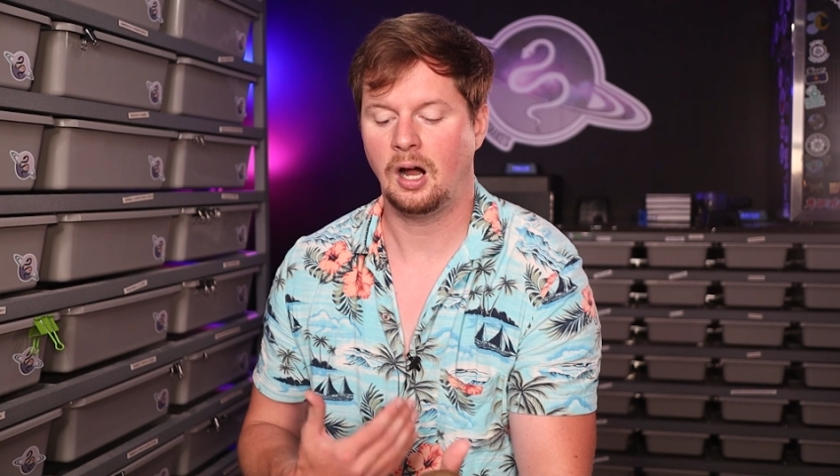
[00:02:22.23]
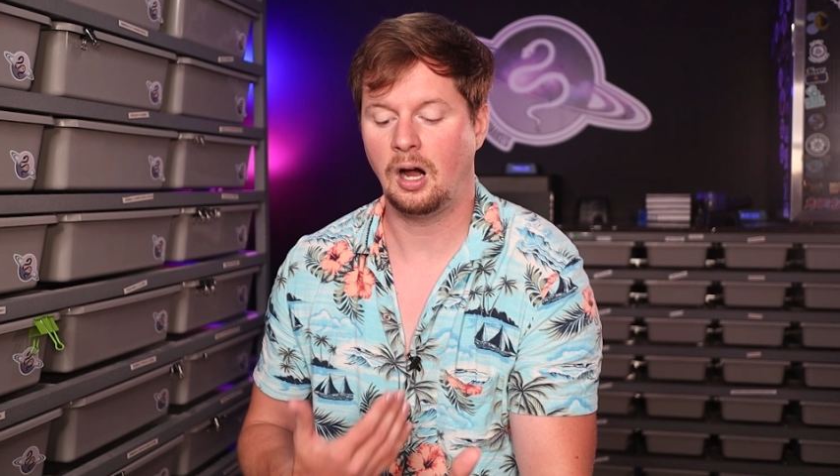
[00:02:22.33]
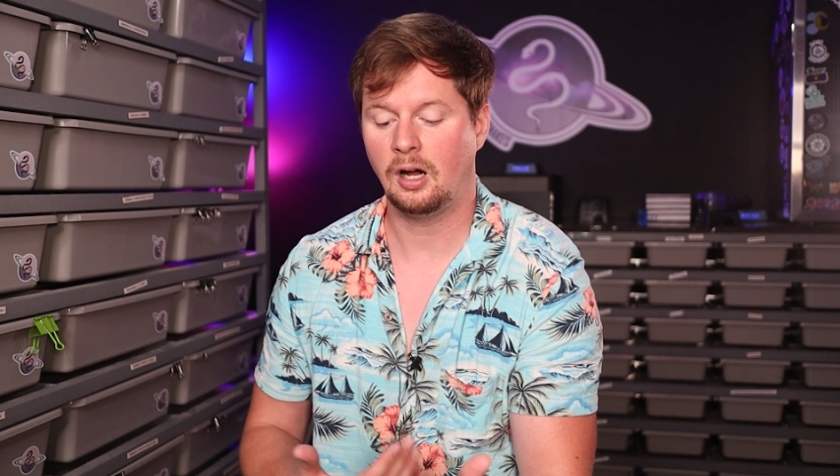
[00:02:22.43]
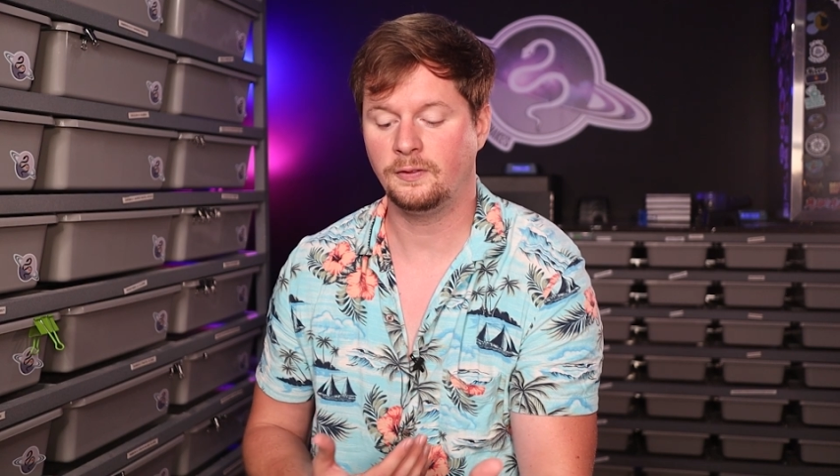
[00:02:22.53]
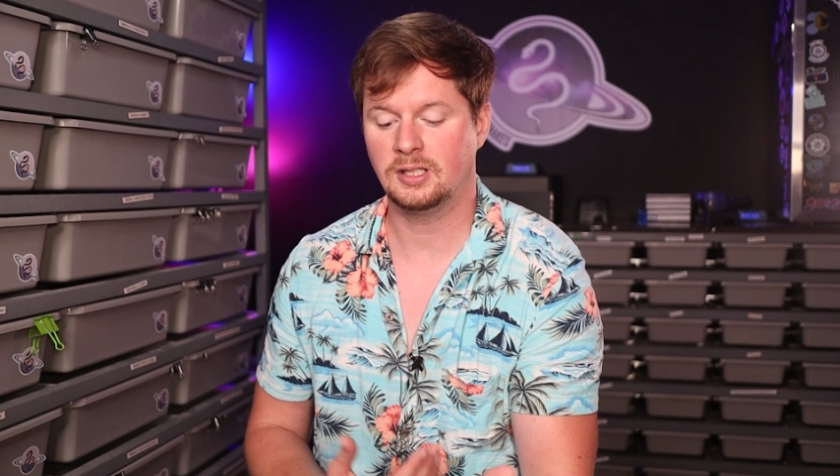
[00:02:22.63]

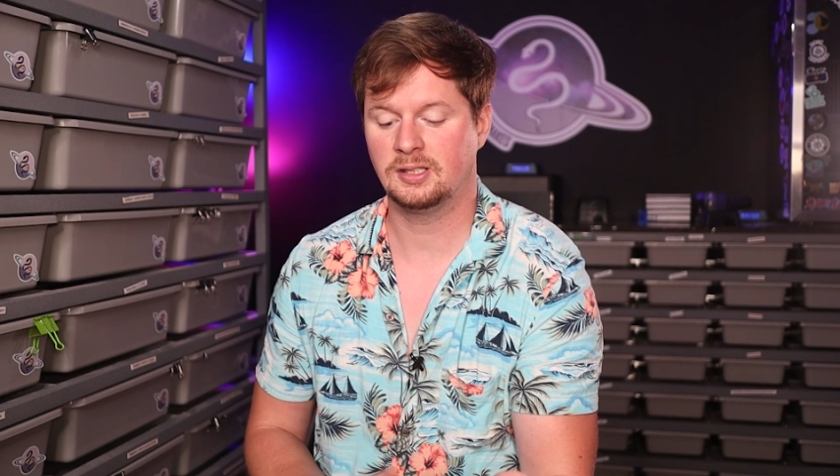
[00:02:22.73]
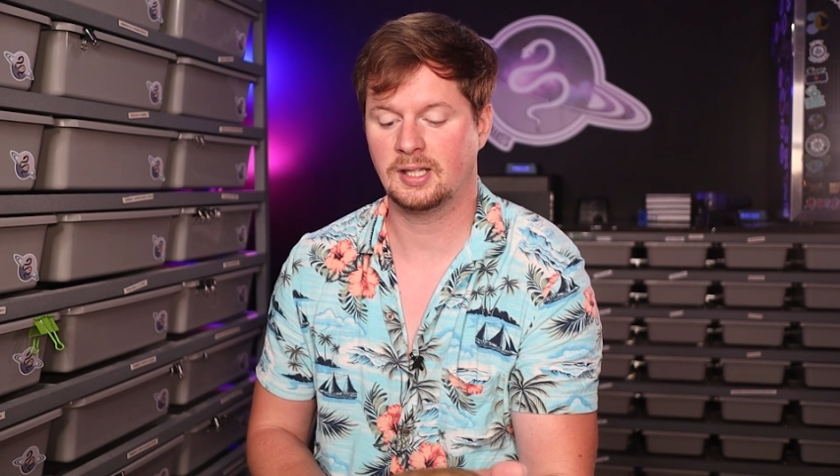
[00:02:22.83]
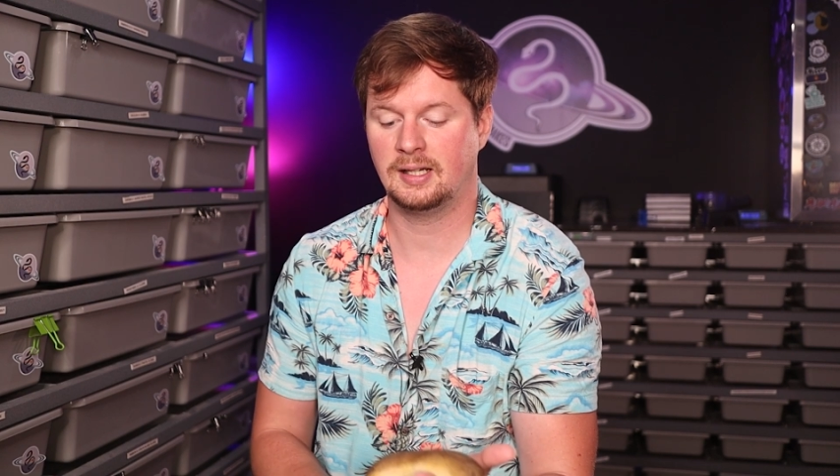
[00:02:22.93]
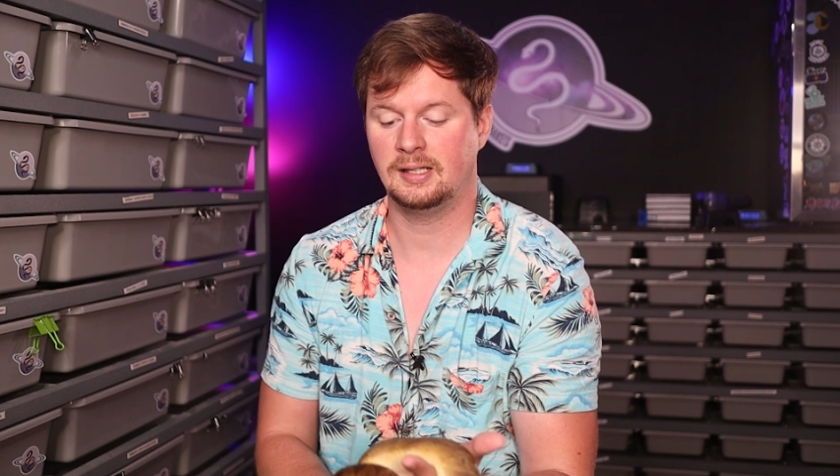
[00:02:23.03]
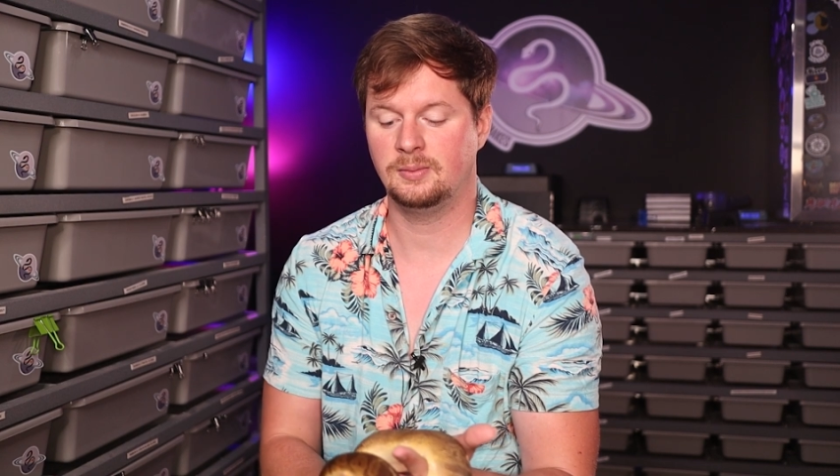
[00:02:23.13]

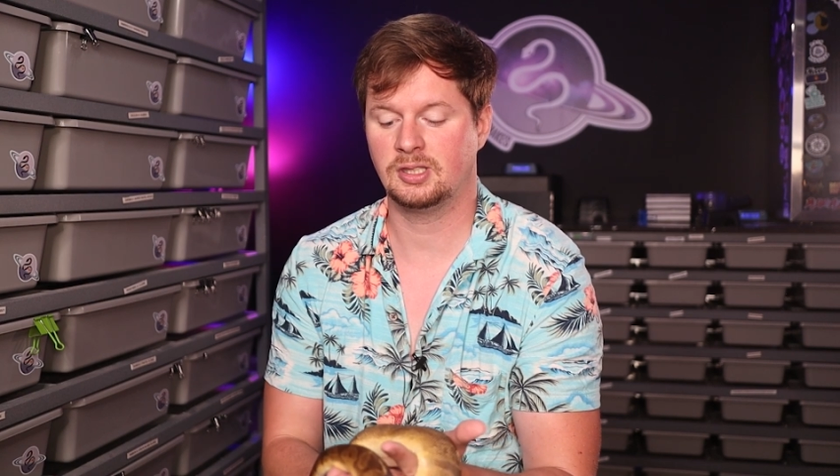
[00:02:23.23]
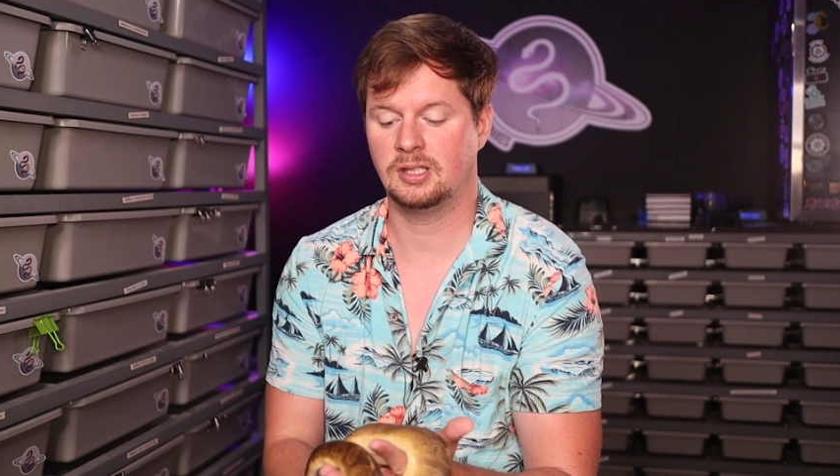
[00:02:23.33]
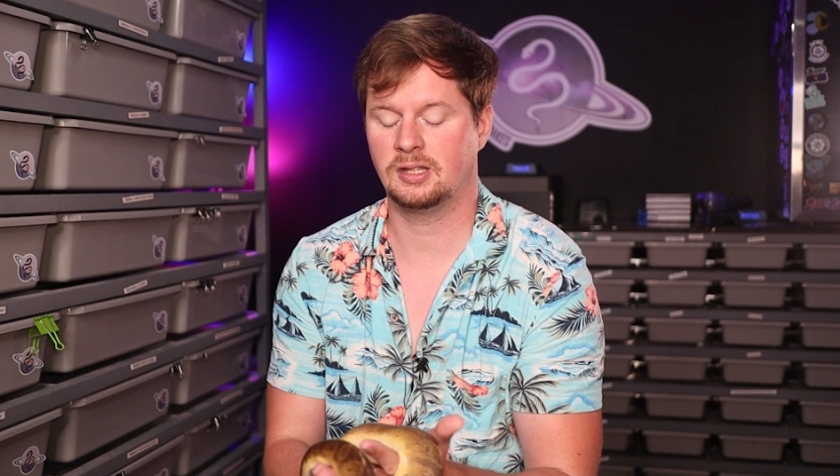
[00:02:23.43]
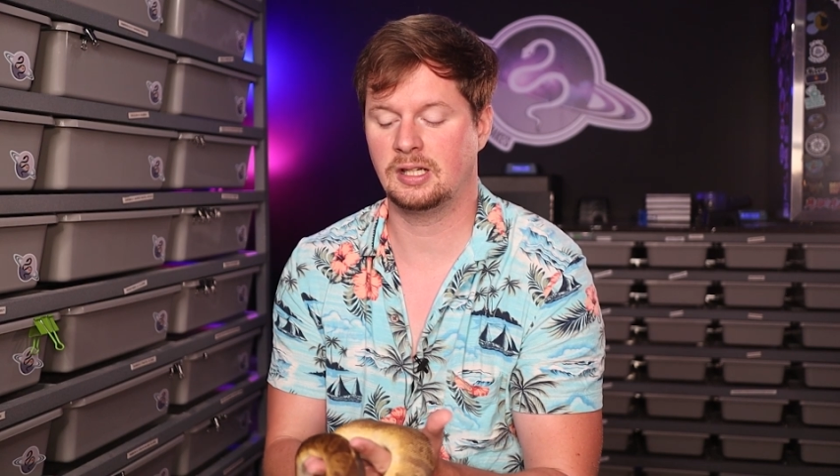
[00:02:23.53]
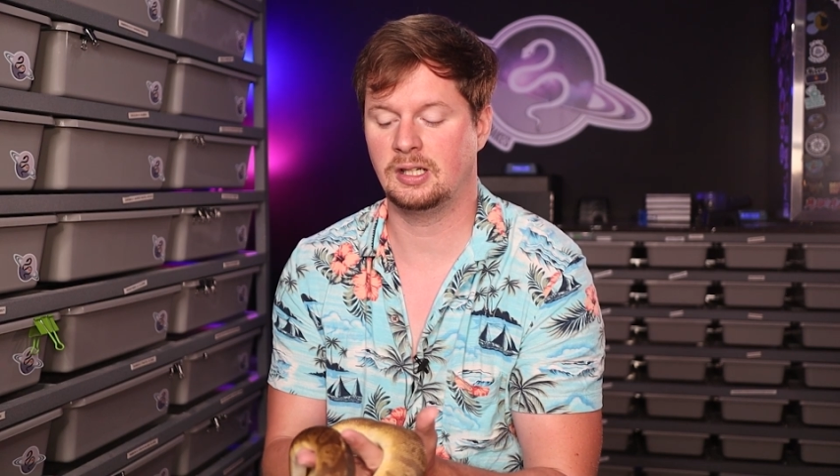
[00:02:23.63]
oftentimes
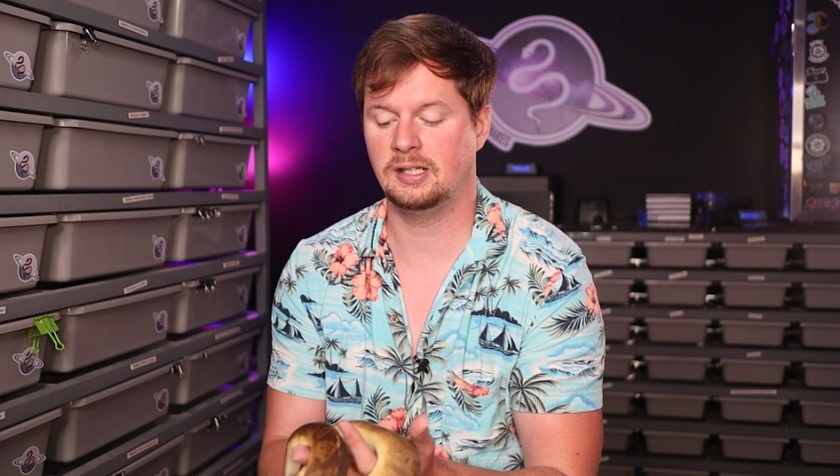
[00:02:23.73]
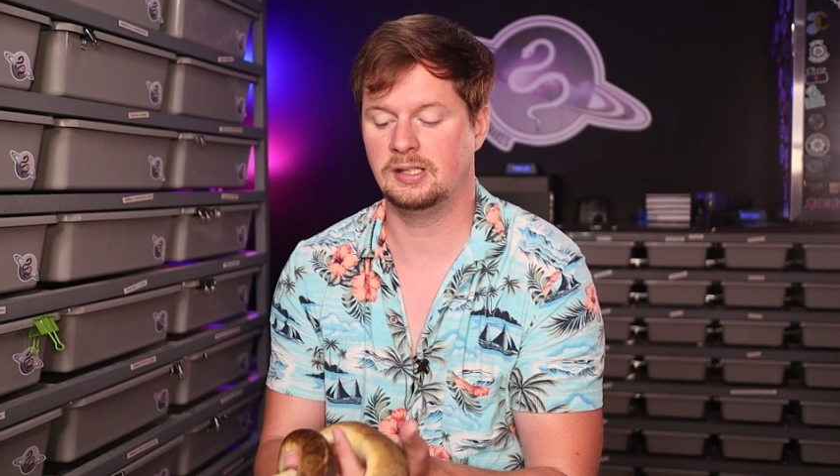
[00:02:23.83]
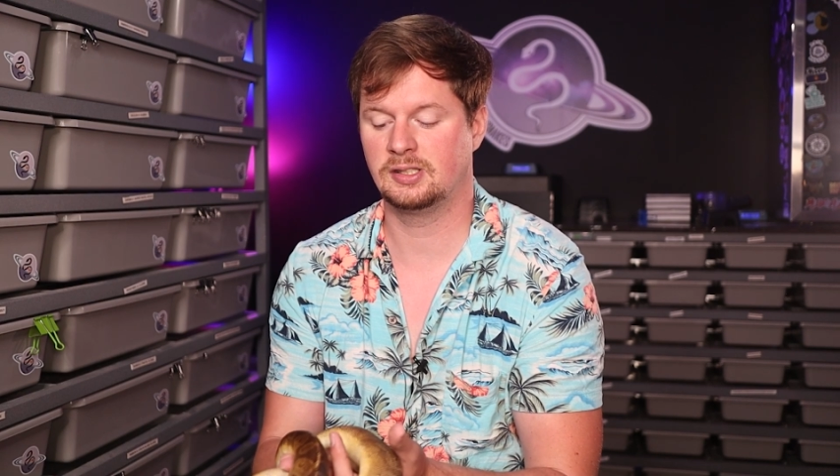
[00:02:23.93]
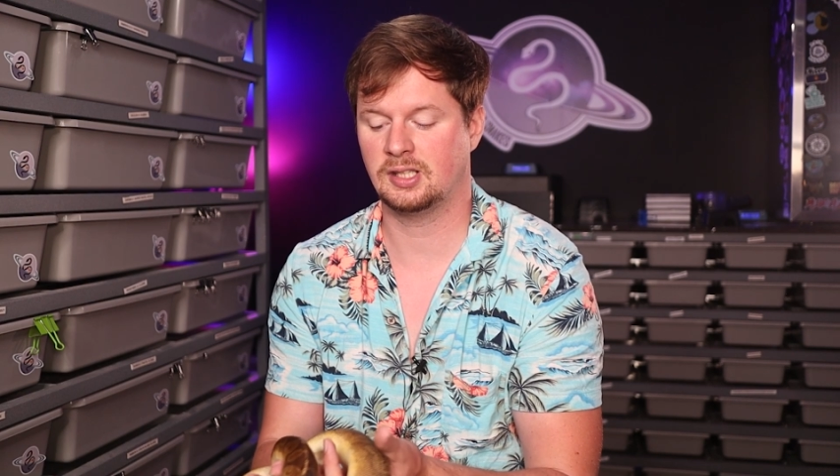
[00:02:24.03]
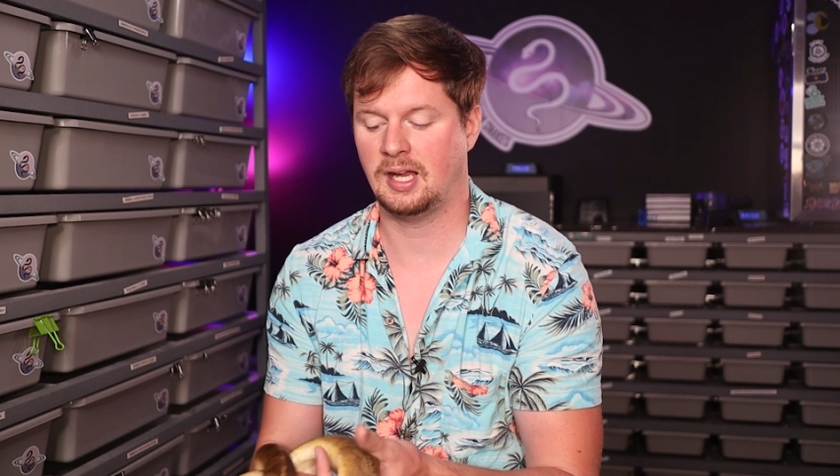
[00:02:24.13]
there
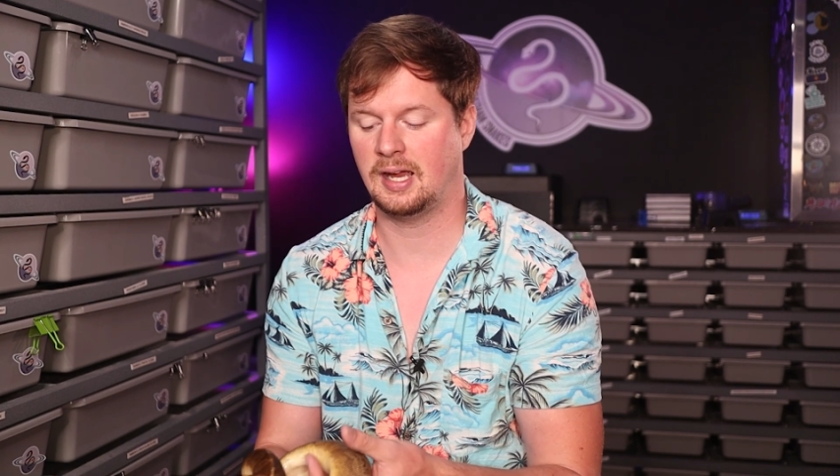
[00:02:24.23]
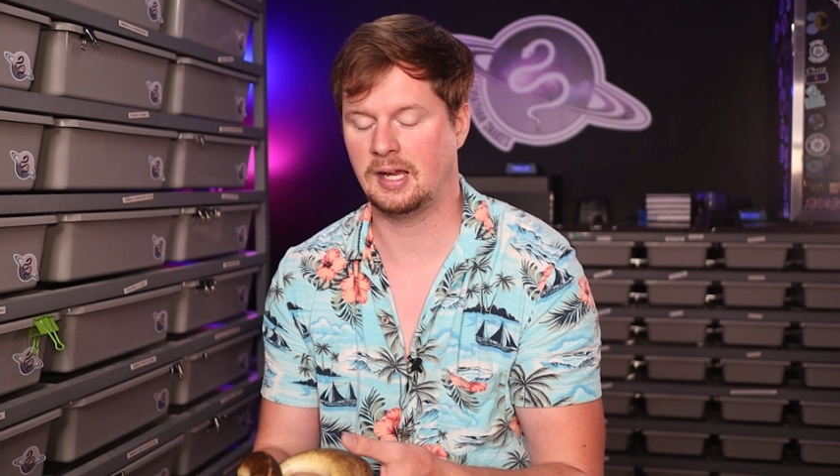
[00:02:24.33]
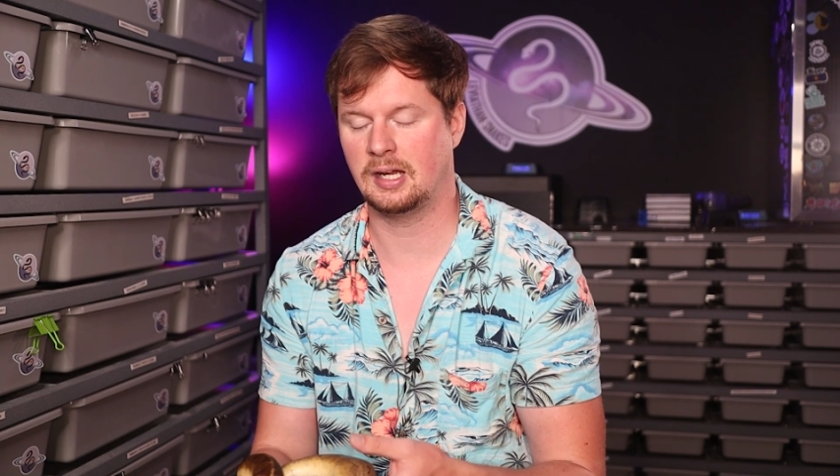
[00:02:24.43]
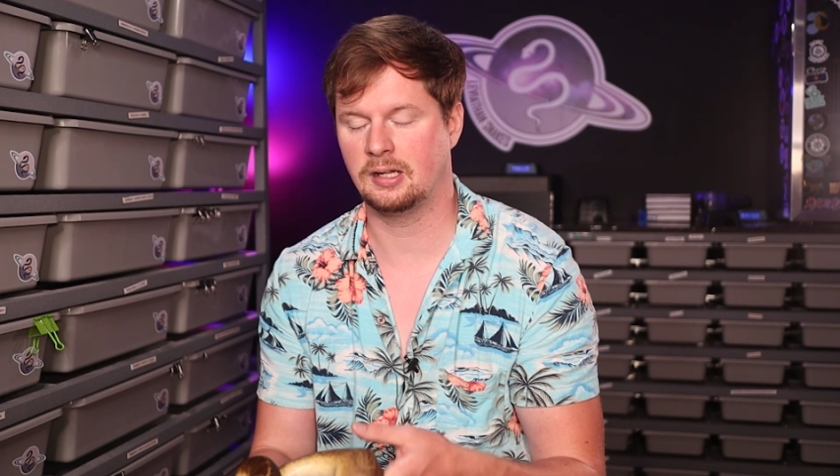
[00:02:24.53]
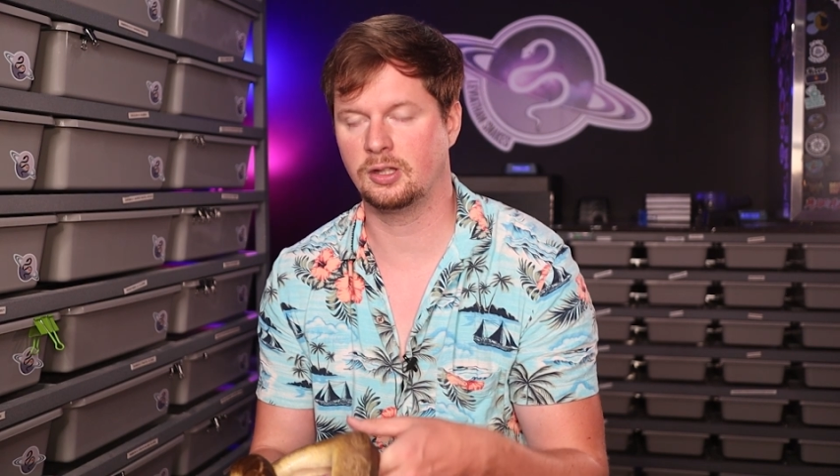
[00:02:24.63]
is
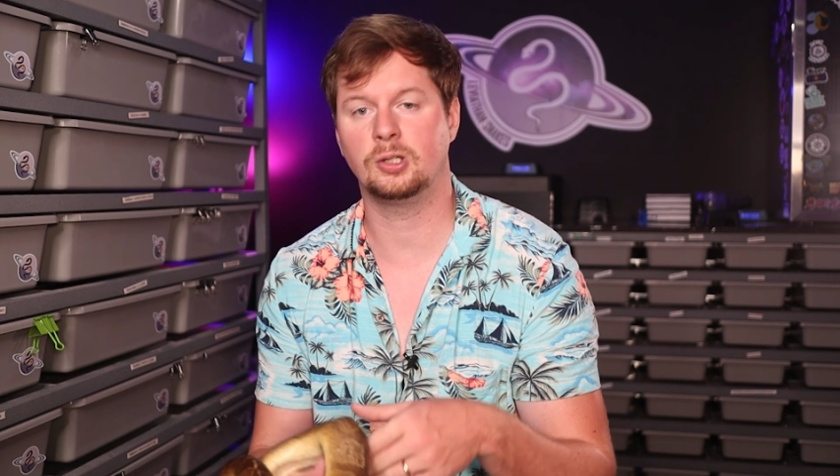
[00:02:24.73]
a